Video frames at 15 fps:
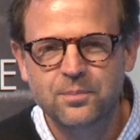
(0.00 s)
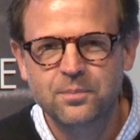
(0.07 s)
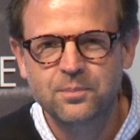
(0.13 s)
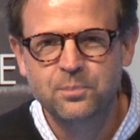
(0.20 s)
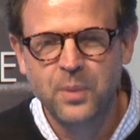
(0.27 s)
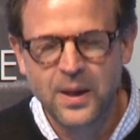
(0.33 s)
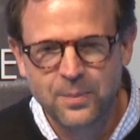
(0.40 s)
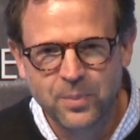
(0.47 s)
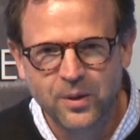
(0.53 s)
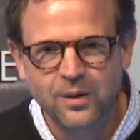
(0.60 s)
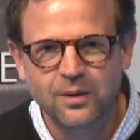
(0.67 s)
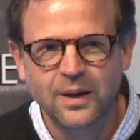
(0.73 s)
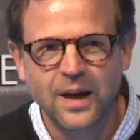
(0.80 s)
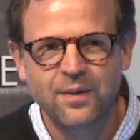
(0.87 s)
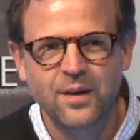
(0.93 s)
people
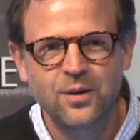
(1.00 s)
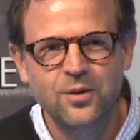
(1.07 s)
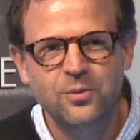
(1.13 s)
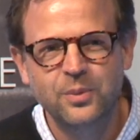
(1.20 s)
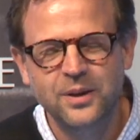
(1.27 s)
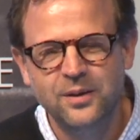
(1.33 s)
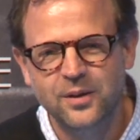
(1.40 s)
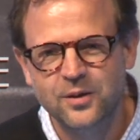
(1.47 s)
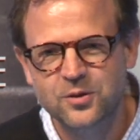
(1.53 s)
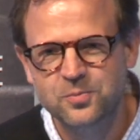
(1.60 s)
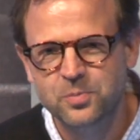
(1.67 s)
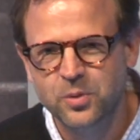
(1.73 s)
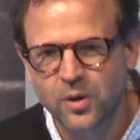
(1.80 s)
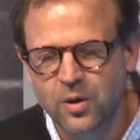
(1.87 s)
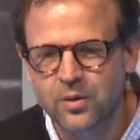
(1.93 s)
and the new research
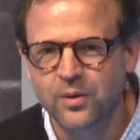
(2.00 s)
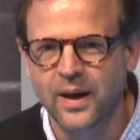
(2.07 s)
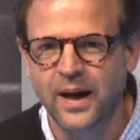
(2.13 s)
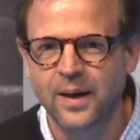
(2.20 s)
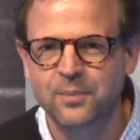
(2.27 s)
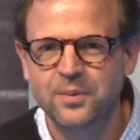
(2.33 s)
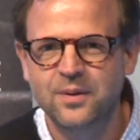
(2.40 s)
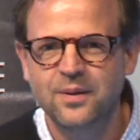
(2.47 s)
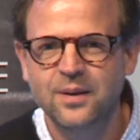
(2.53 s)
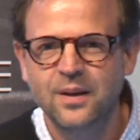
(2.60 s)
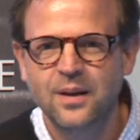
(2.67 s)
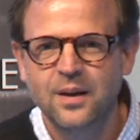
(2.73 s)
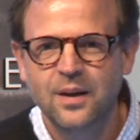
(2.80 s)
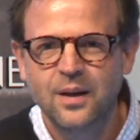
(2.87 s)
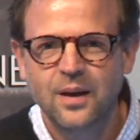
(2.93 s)
programs
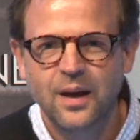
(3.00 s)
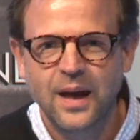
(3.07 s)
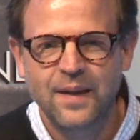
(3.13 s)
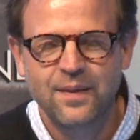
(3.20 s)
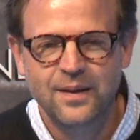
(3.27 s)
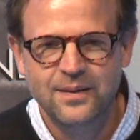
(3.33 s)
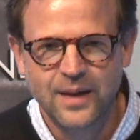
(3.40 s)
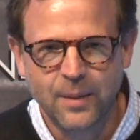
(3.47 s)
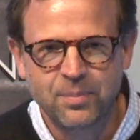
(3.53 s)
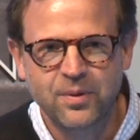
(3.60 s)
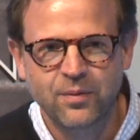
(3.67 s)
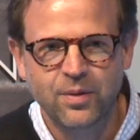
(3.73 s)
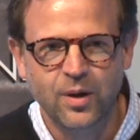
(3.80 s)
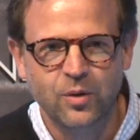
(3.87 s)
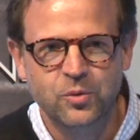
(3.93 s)
and the depth of
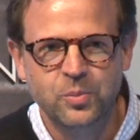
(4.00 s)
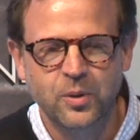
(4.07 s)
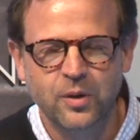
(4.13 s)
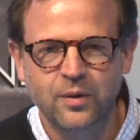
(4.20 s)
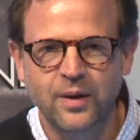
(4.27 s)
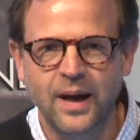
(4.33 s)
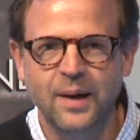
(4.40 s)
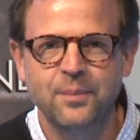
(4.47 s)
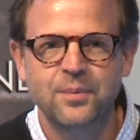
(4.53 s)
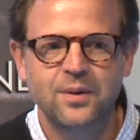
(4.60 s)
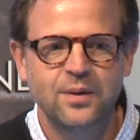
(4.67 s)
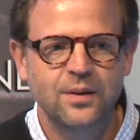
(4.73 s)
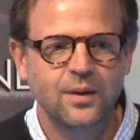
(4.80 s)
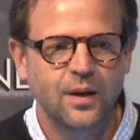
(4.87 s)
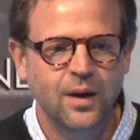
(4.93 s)
those
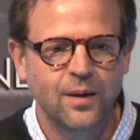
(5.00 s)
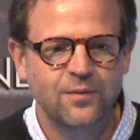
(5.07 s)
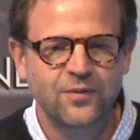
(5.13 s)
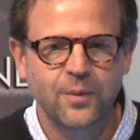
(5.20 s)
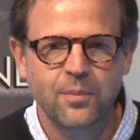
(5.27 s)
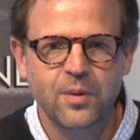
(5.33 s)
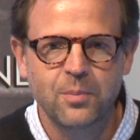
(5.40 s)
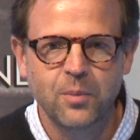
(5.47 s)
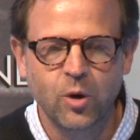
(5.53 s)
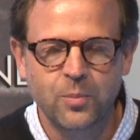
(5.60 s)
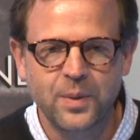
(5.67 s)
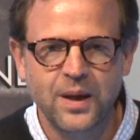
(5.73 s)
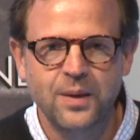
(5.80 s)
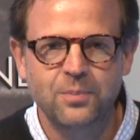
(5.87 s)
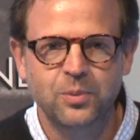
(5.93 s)
programs from the
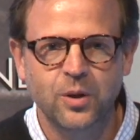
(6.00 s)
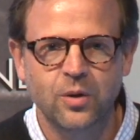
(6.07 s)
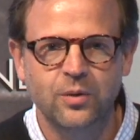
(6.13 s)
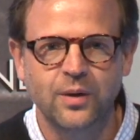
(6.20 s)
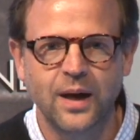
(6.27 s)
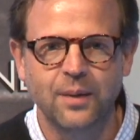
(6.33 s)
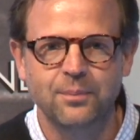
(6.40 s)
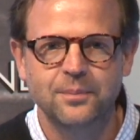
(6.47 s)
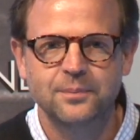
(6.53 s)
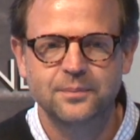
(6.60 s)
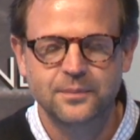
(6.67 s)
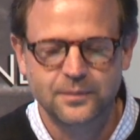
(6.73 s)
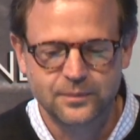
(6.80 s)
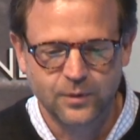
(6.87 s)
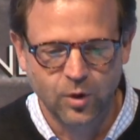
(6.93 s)
MoBE program
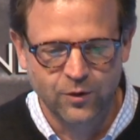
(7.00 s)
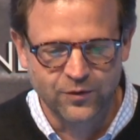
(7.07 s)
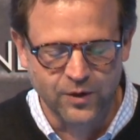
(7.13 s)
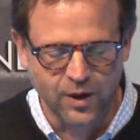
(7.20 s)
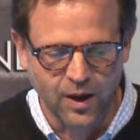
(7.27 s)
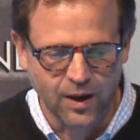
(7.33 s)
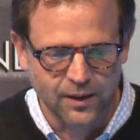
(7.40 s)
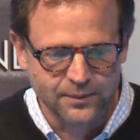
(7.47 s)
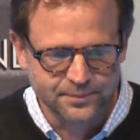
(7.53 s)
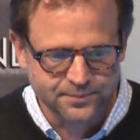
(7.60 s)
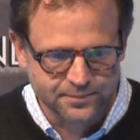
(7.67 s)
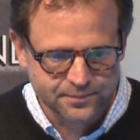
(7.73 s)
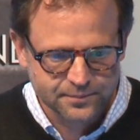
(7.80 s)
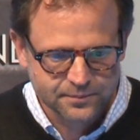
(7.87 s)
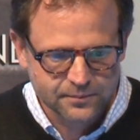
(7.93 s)
overall.
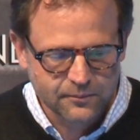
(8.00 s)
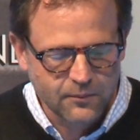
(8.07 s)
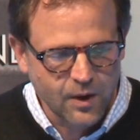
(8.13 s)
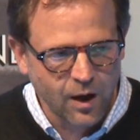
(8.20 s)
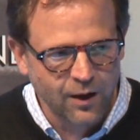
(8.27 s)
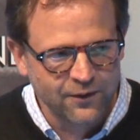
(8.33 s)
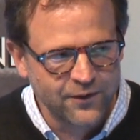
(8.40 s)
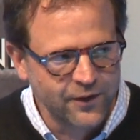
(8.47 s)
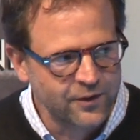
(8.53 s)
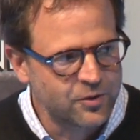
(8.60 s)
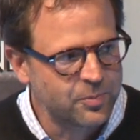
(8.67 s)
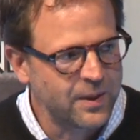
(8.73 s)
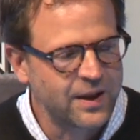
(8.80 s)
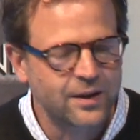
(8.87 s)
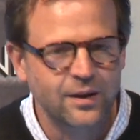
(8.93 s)
Our first
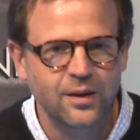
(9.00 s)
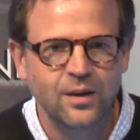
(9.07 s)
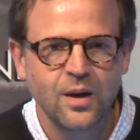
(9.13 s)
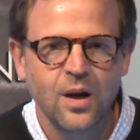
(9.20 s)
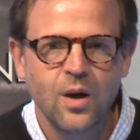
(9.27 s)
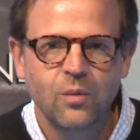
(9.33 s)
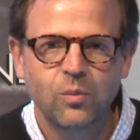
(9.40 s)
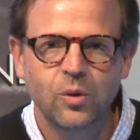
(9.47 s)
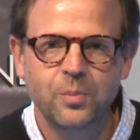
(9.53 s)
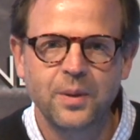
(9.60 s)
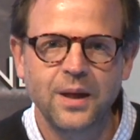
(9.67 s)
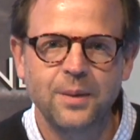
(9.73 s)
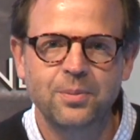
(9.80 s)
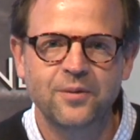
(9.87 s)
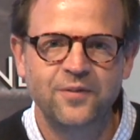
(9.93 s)
speaker will
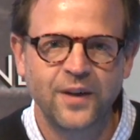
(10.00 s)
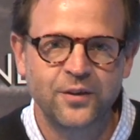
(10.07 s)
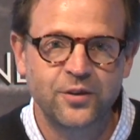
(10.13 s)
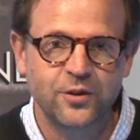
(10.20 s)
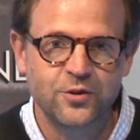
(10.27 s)
be Professor